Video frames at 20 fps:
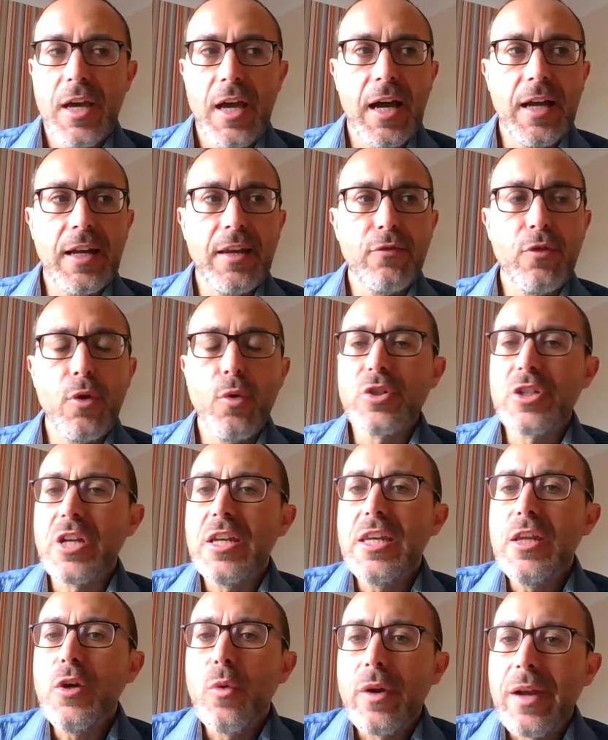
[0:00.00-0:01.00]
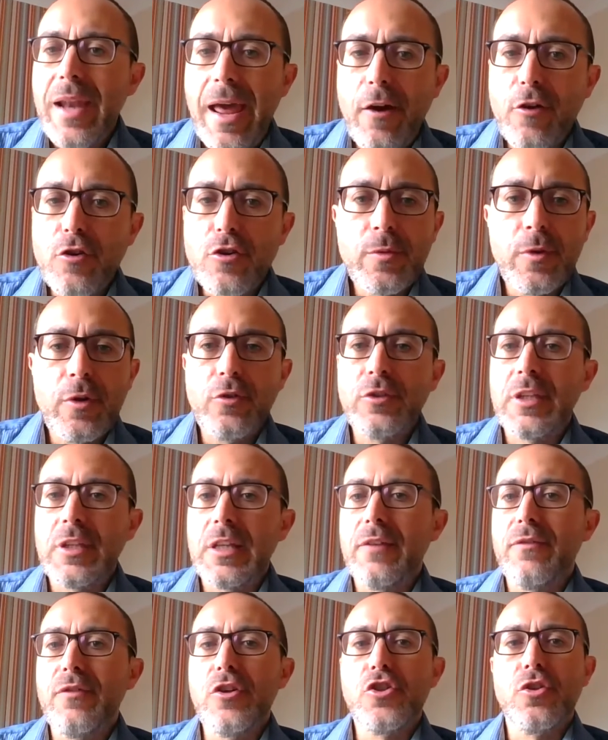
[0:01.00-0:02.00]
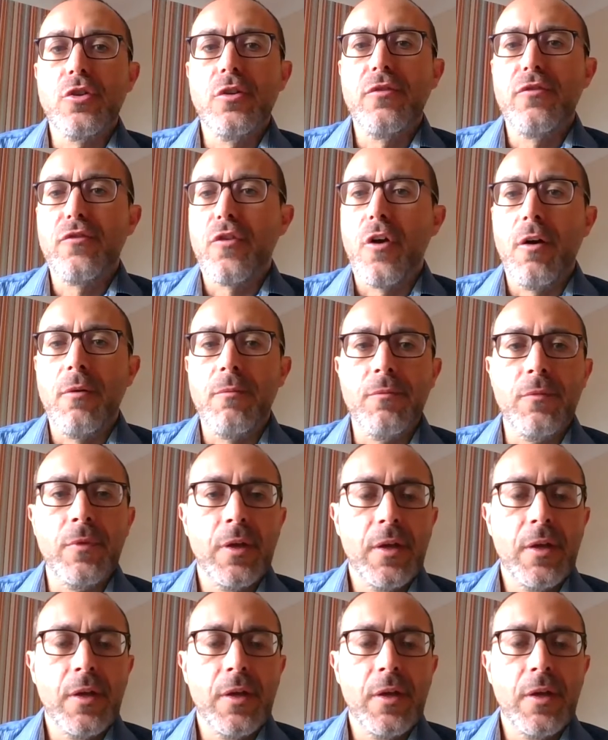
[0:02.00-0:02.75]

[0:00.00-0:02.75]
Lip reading: And if there was a new announcement on television from,